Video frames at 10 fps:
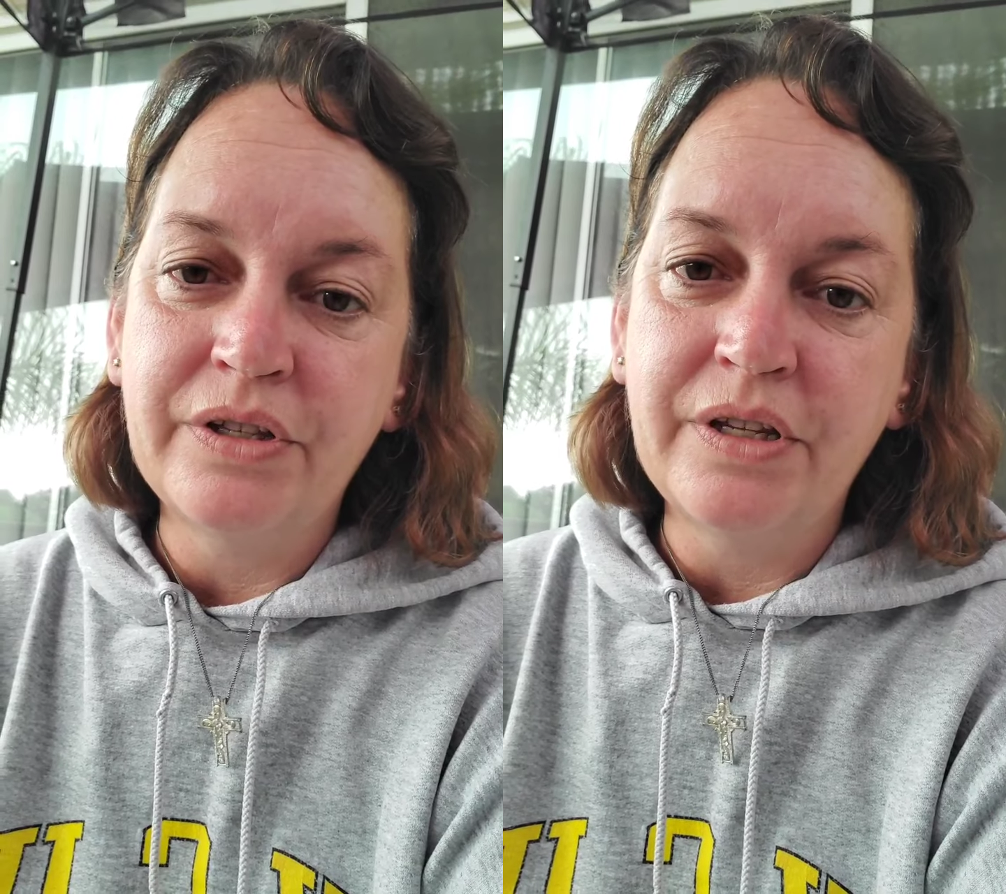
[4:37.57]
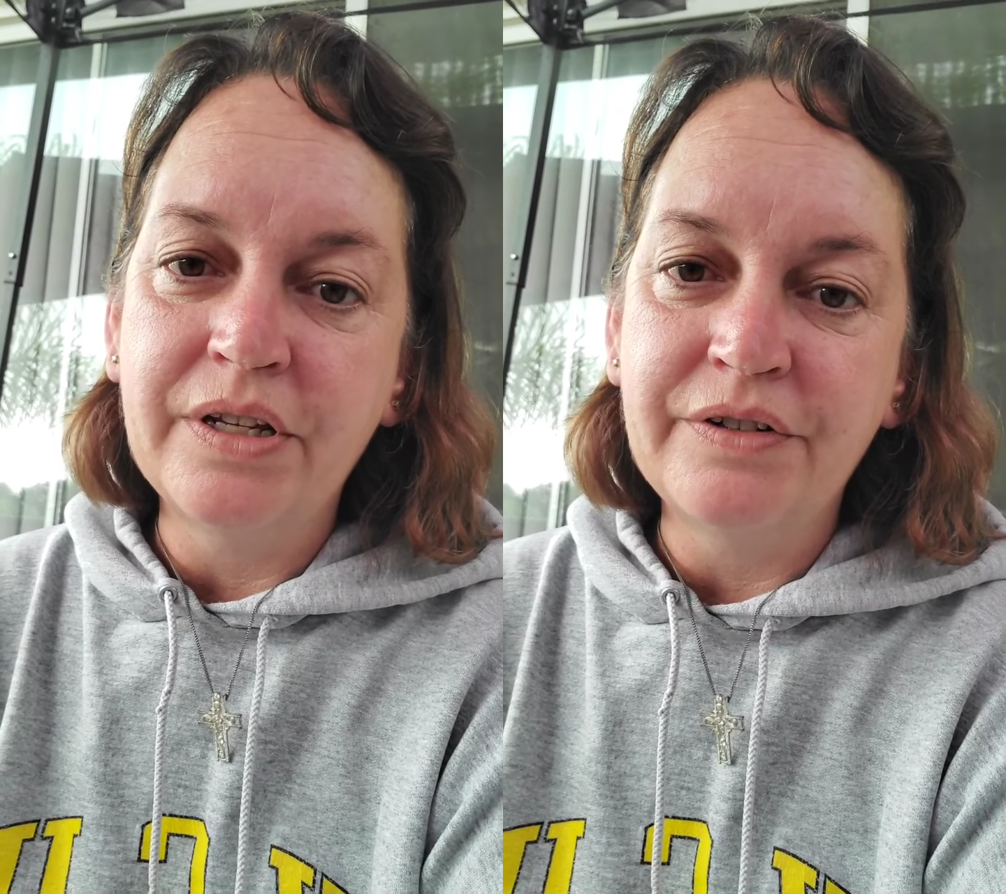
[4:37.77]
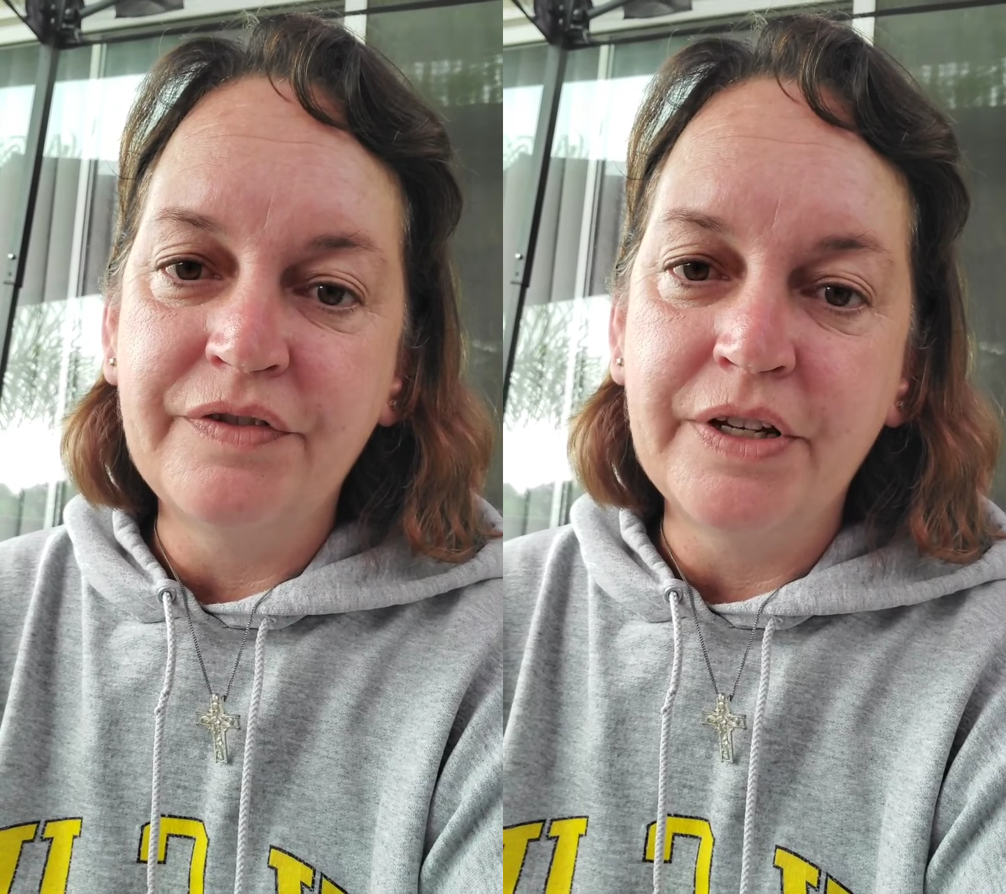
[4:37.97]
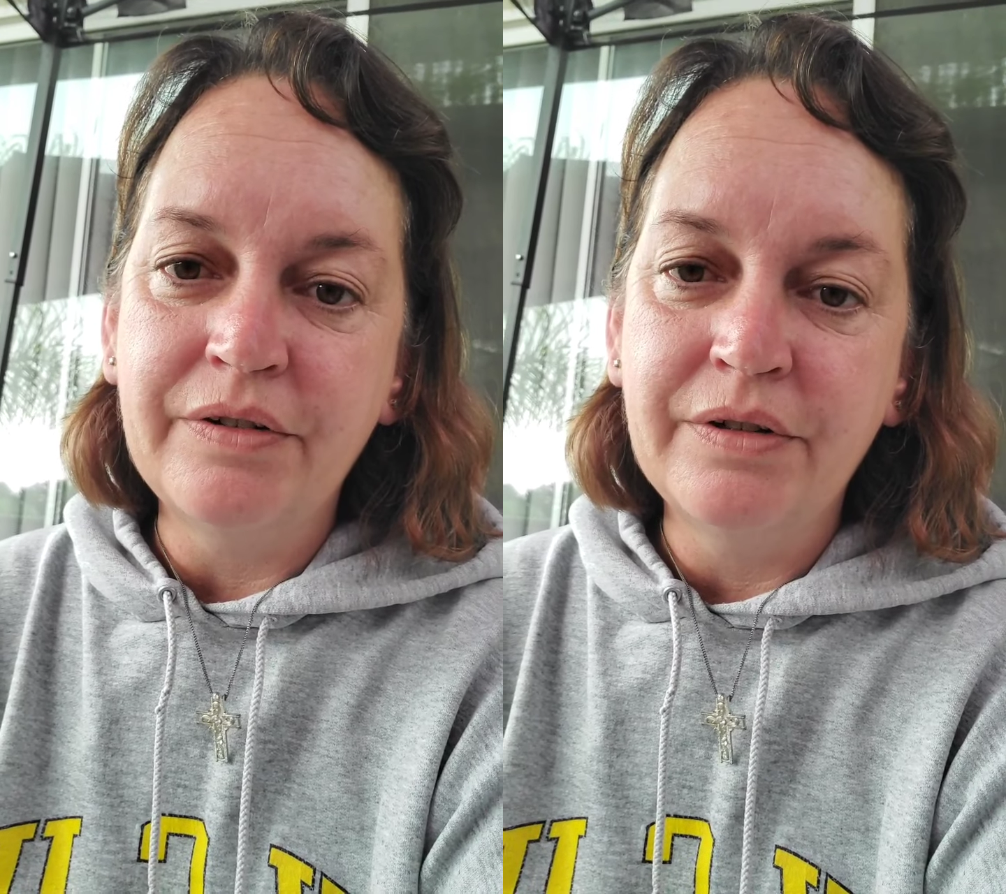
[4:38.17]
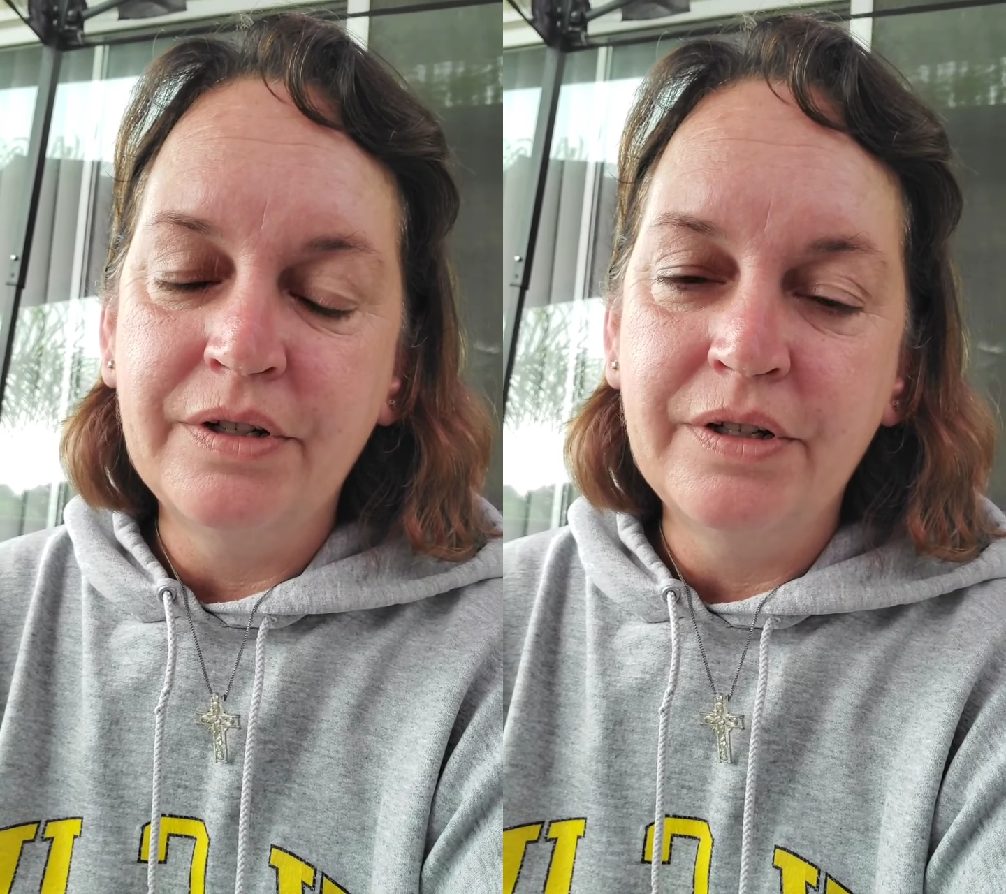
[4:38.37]
the
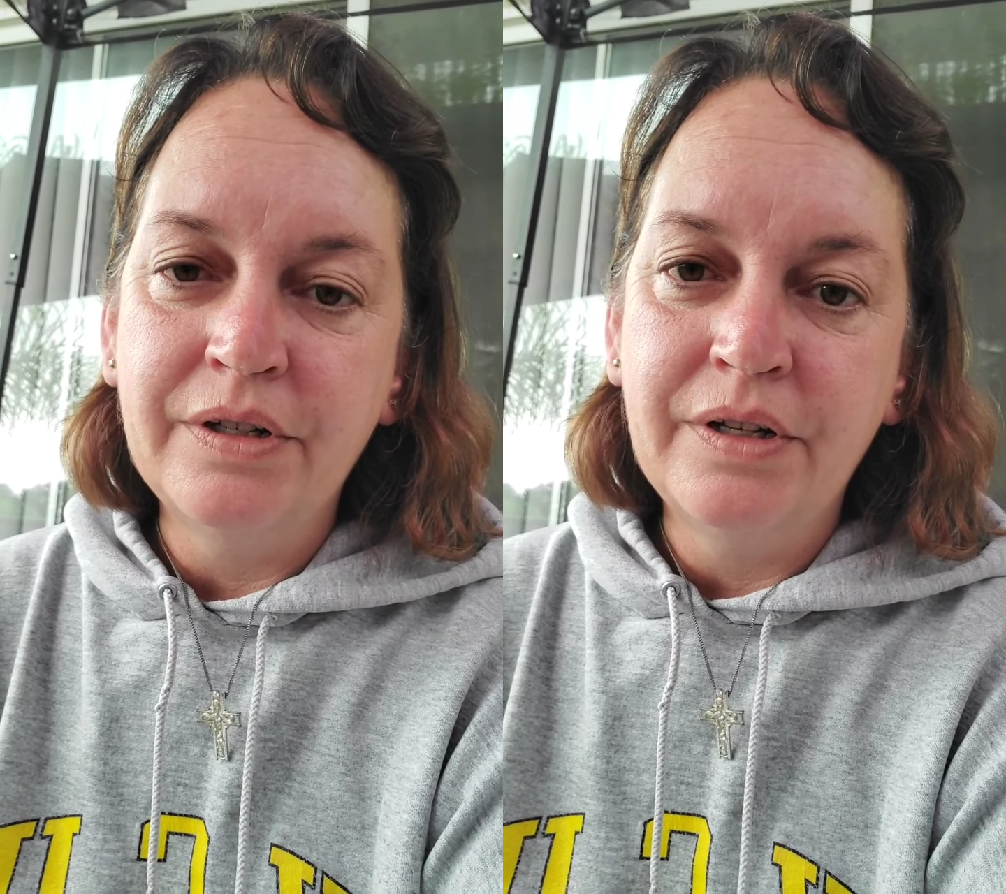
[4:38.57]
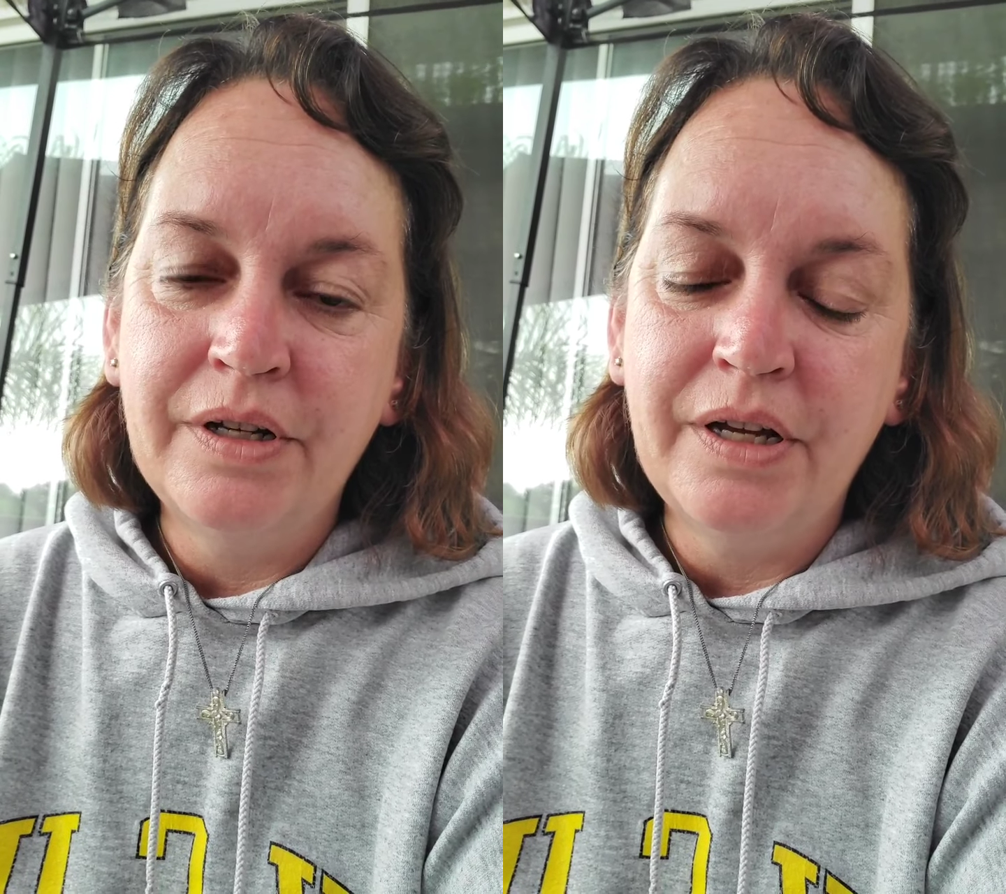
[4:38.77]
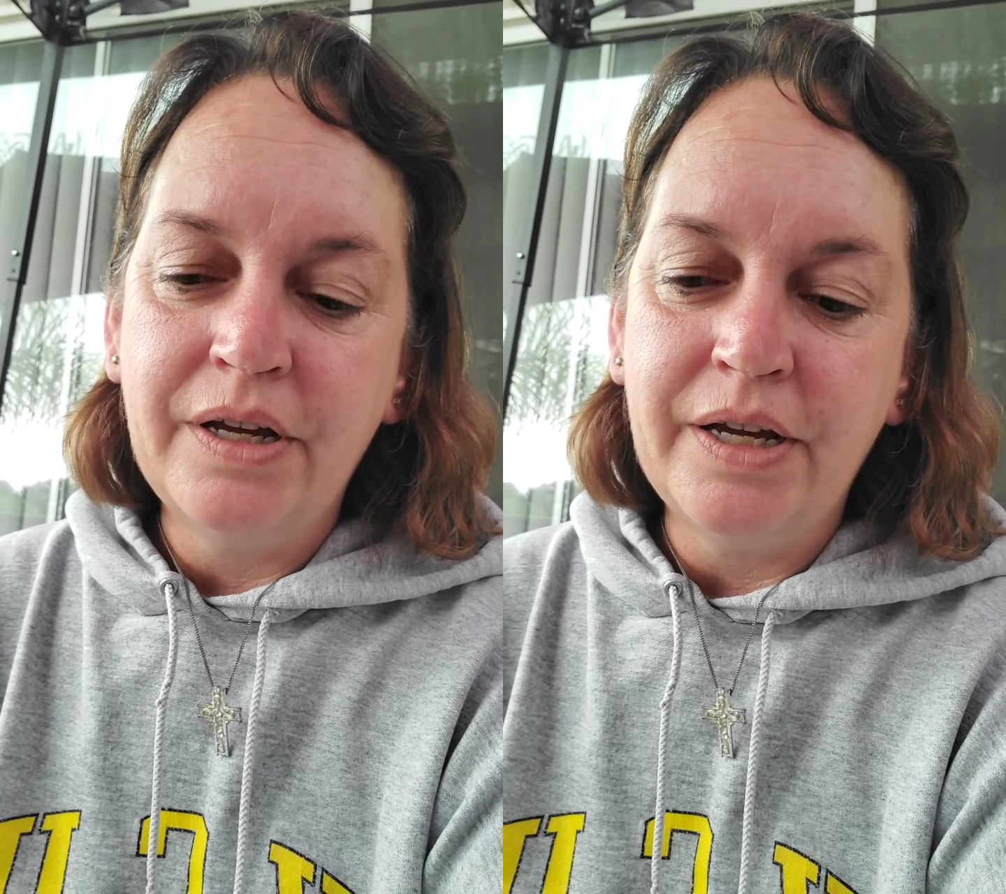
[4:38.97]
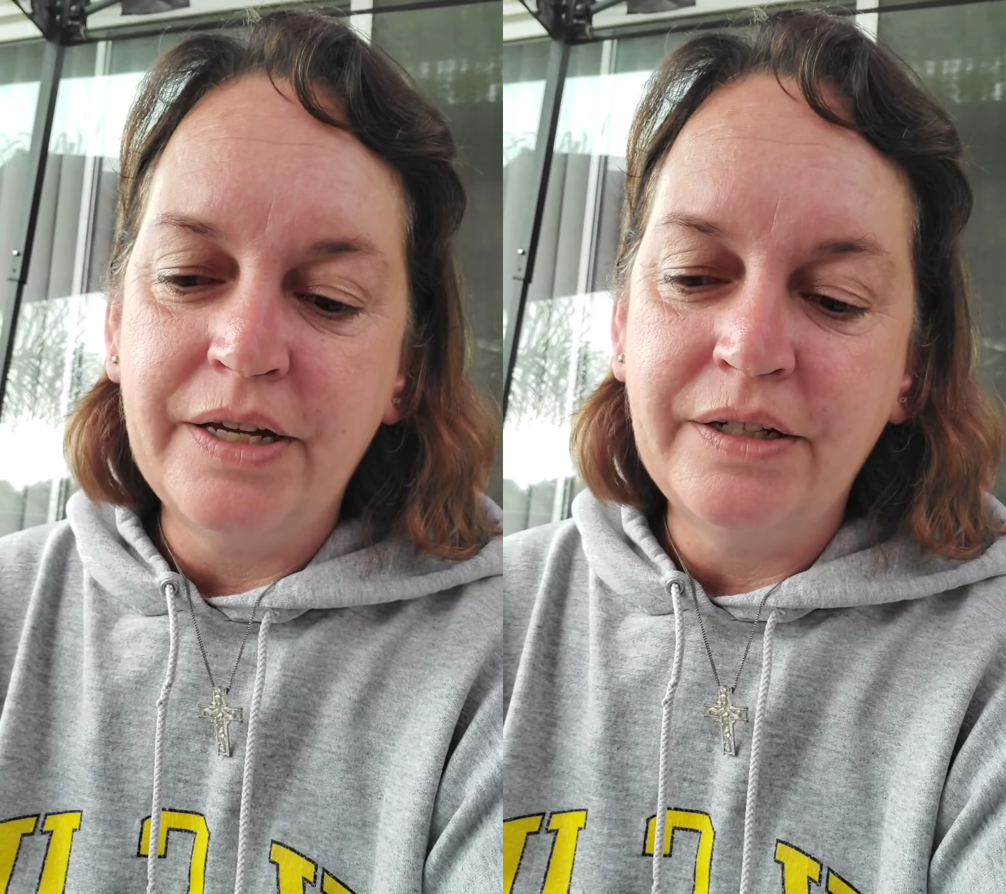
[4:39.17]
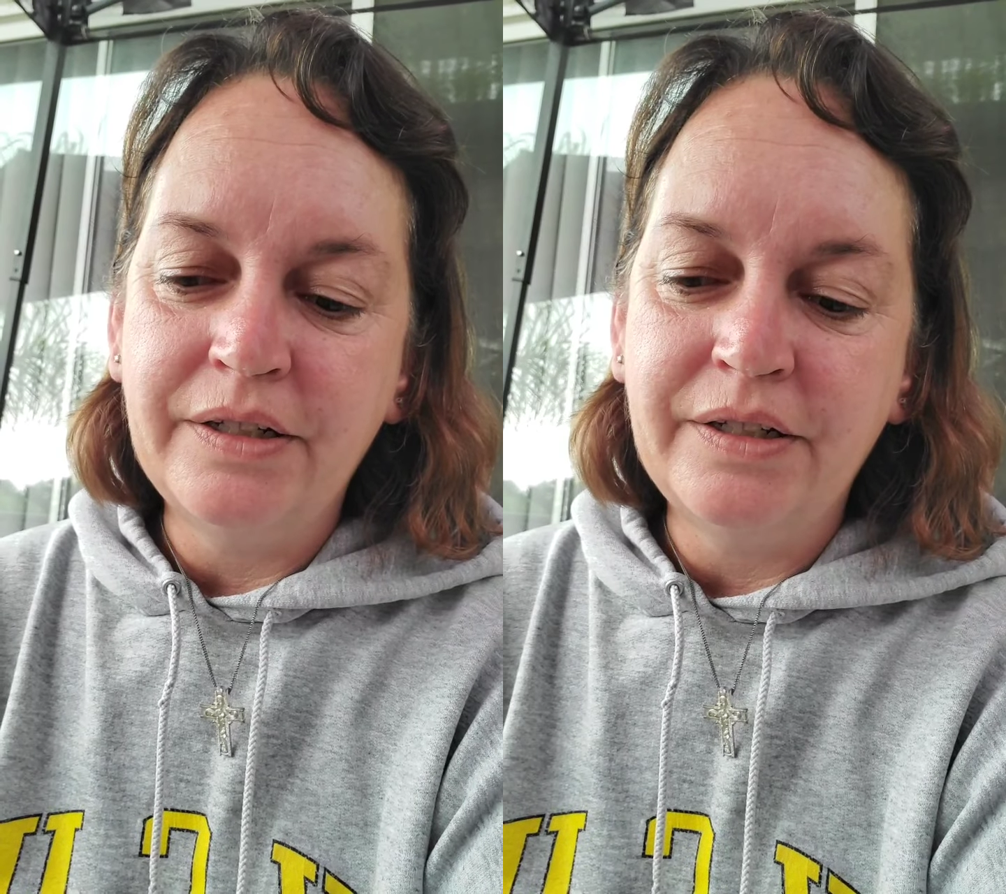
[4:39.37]
interview
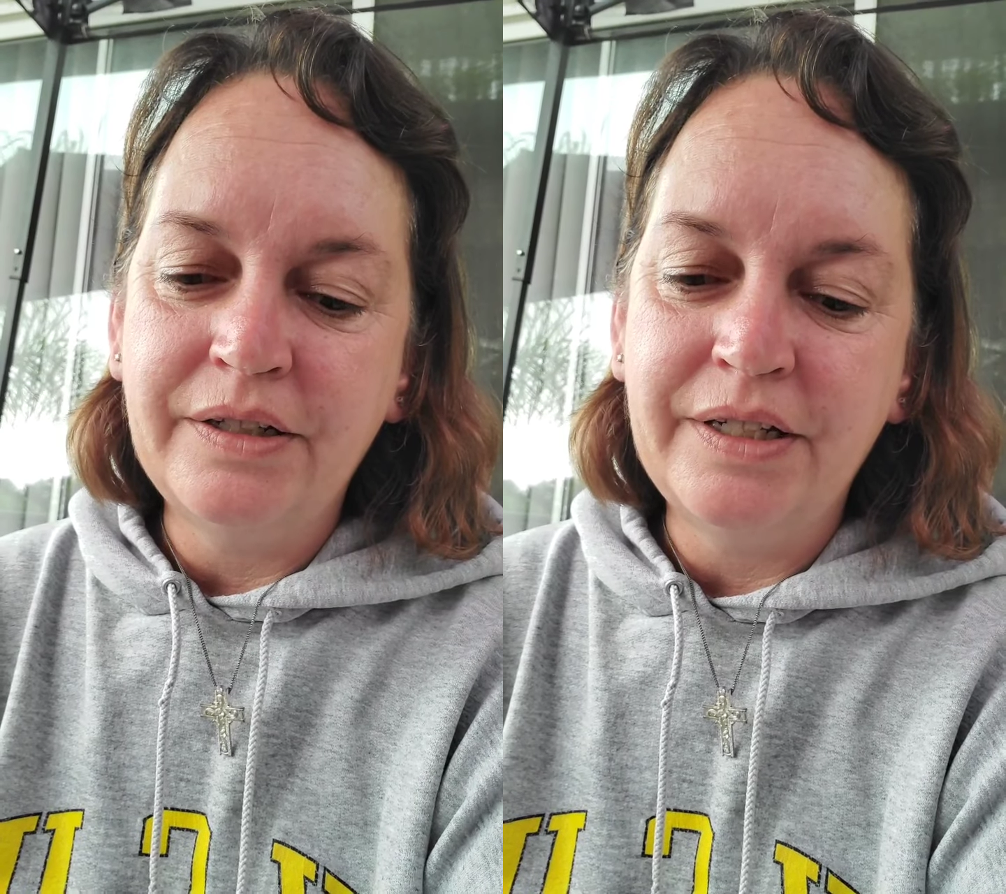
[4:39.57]
and